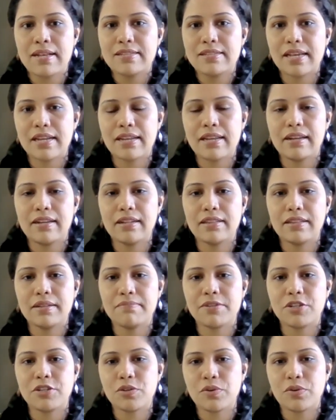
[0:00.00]
signaling the
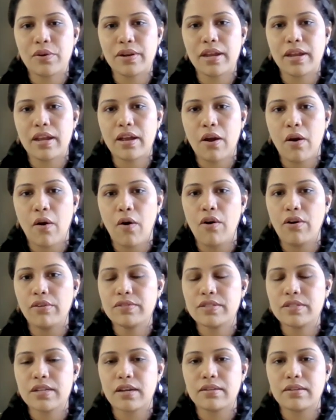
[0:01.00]
maturing of
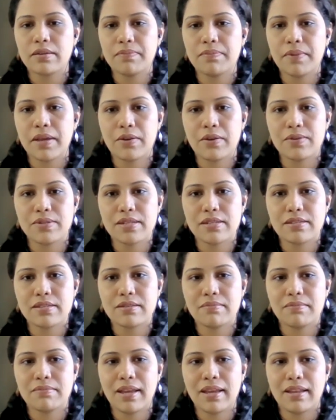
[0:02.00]
startup
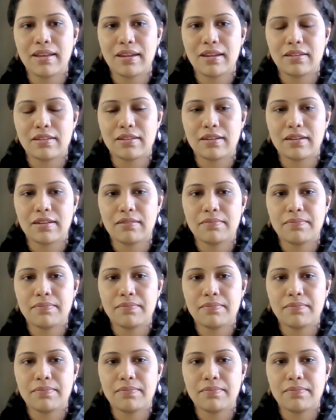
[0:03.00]
ecosystem in India.